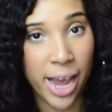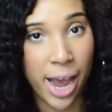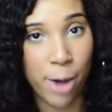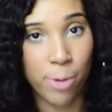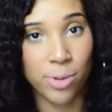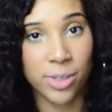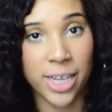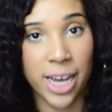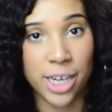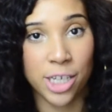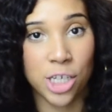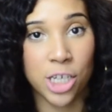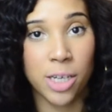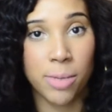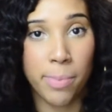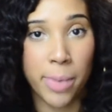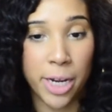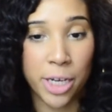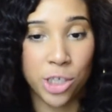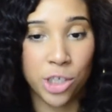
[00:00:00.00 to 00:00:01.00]
I was actually
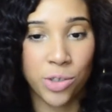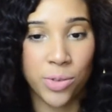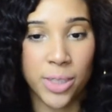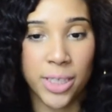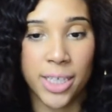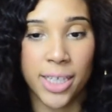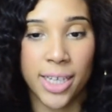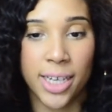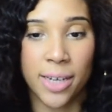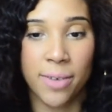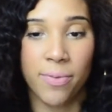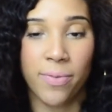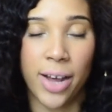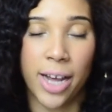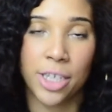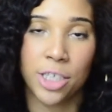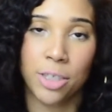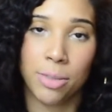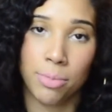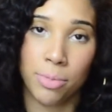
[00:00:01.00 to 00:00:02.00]
majoring in
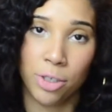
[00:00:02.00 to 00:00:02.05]
fashion